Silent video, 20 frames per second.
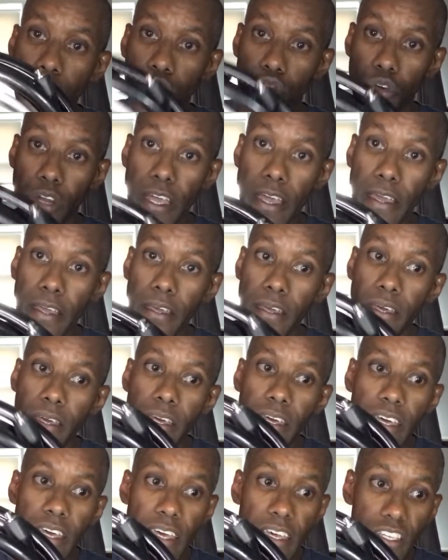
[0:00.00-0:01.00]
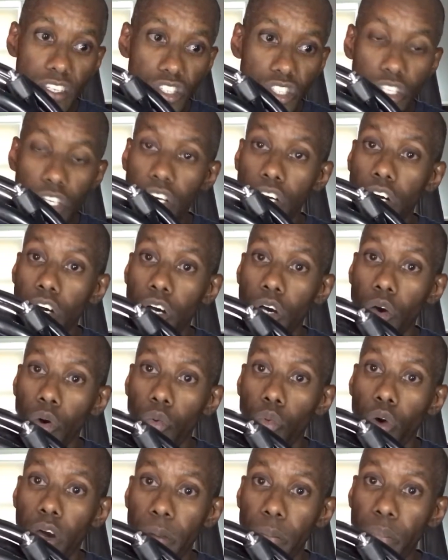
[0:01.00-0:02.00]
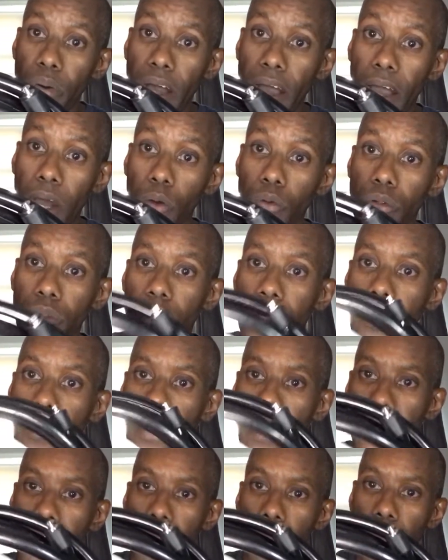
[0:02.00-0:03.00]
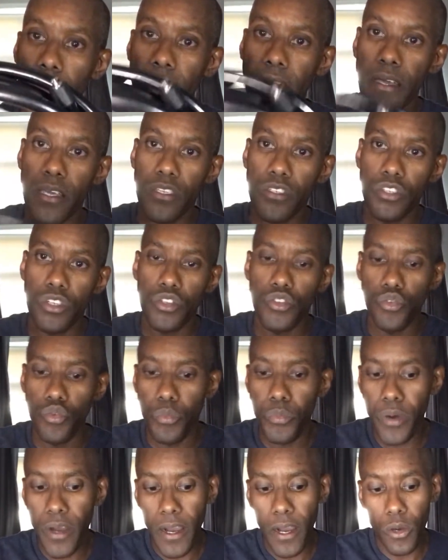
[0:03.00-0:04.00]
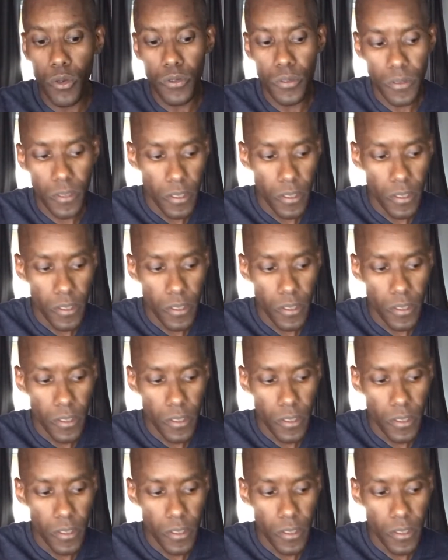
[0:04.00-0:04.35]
Gray is the 1 pound and the black is a 2 pound